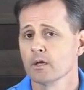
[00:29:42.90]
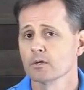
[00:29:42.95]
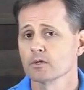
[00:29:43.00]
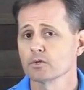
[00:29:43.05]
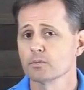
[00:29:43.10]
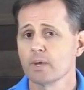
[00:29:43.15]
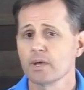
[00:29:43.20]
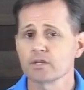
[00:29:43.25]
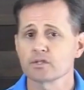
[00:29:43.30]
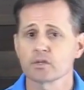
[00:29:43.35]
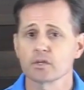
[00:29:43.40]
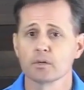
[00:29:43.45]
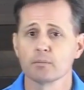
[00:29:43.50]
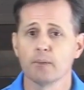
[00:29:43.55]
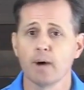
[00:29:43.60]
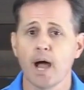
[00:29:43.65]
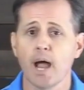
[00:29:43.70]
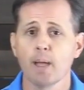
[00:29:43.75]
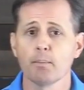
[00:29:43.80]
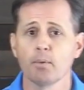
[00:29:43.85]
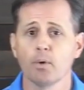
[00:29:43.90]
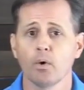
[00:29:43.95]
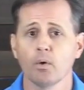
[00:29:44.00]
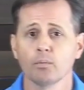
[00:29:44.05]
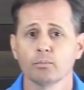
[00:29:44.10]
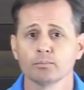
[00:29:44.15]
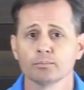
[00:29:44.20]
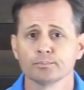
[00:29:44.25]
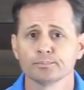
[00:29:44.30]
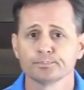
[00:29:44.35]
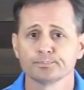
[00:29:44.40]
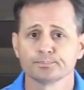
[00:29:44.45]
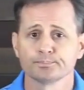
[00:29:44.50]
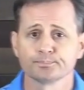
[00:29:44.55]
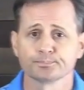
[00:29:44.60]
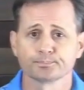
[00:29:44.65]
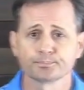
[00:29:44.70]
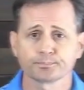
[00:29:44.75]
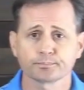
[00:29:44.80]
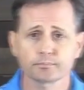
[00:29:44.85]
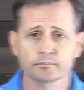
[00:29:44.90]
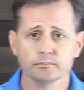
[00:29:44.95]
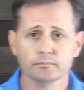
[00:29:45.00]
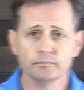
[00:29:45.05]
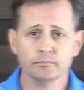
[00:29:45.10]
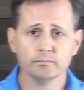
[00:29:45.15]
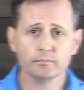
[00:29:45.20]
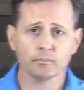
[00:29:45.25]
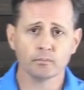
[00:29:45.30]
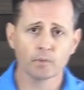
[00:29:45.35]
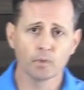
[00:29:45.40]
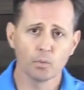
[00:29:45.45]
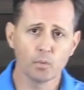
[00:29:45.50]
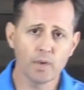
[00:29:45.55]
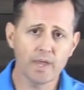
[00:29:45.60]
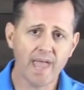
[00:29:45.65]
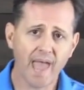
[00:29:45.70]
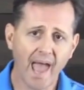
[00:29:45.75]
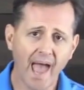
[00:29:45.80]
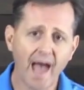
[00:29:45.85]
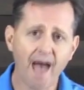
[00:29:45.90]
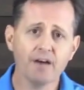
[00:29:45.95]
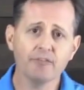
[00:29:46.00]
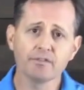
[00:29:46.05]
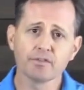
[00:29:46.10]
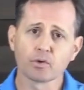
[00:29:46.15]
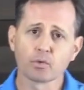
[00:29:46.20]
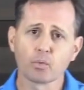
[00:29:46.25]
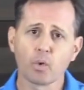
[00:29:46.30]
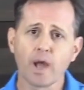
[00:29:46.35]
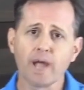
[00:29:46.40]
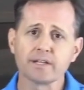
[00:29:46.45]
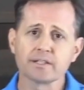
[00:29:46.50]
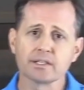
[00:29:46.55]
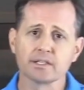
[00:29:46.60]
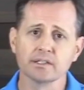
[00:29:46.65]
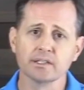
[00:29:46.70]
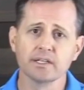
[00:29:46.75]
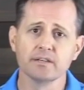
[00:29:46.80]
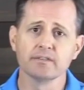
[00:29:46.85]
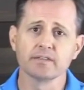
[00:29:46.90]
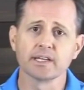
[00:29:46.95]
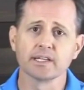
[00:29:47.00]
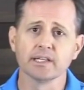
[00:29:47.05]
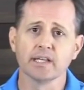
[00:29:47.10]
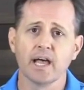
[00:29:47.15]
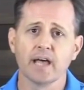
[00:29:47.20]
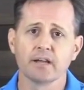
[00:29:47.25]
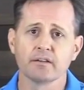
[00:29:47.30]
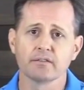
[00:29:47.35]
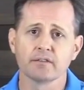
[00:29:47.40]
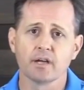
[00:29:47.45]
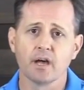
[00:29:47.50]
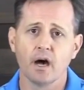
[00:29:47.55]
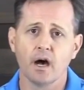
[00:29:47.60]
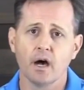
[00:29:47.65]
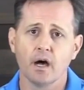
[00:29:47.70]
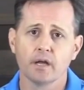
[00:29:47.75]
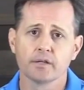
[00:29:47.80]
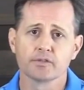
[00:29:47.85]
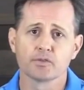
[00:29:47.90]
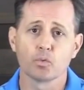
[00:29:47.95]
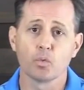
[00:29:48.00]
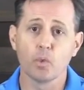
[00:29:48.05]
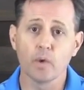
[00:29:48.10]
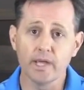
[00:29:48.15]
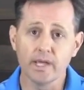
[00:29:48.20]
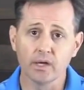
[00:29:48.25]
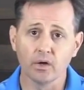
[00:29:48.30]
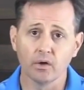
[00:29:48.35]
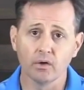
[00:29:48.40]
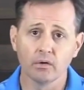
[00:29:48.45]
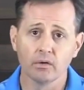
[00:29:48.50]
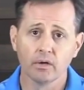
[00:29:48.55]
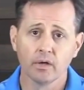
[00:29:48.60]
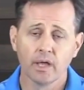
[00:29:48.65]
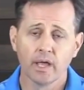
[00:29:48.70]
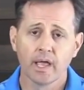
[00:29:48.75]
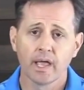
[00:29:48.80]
So based on the Bible, we have the right to live in the light of God's will